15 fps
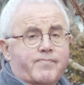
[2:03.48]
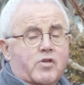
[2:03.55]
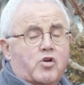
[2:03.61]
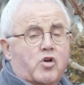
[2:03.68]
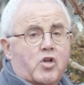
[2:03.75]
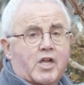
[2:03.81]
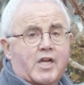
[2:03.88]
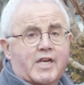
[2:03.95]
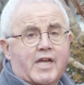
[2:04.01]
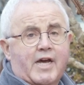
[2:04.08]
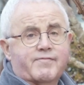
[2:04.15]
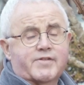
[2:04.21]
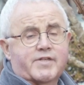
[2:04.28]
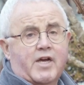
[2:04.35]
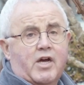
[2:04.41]
early
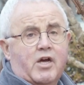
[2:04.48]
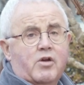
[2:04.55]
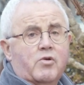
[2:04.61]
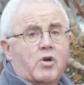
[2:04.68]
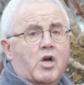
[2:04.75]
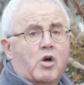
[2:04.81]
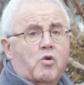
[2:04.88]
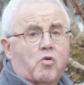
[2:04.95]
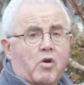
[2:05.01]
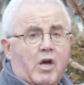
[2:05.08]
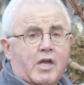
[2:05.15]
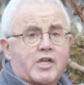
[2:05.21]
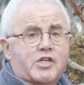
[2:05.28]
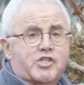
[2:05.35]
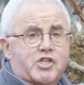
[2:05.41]
enough, so we're
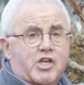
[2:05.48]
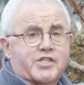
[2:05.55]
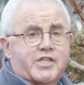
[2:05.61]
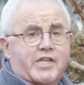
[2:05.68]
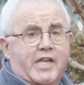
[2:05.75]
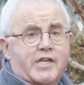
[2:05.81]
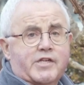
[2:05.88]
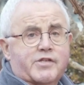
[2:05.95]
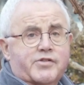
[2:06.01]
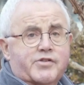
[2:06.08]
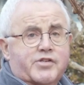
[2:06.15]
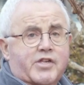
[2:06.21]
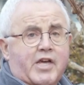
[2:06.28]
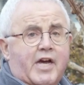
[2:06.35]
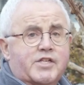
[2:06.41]
only just getting to the
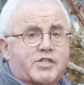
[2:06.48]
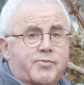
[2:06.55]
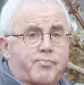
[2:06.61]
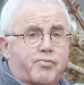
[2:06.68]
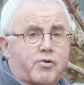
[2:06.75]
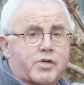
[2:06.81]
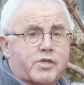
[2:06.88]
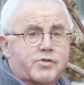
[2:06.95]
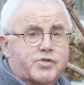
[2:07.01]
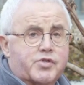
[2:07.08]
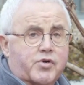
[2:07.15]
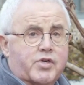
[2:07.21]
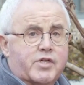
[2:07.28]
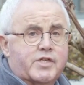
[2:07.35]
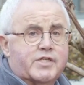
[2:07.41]
stage of pruning the
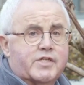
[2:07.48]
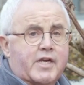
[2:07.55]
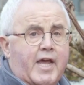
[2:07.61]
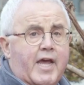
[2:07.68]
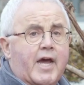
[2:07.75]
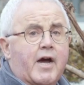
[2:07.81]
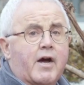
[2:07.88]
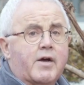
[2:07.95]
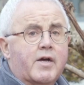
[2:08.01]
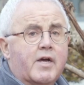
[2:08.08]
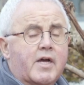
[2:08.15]
trees now.